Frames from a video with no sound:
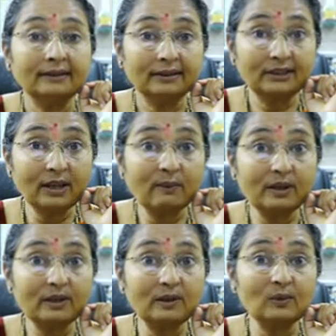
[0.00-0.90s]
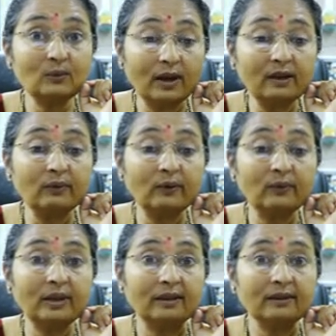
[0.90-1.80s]
70 to
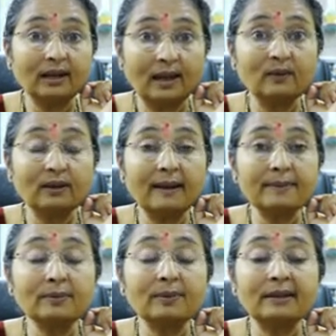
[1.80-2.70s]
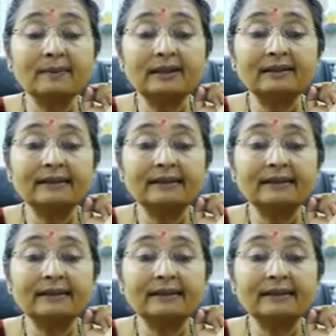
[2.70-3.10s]
150 nanograms per ml.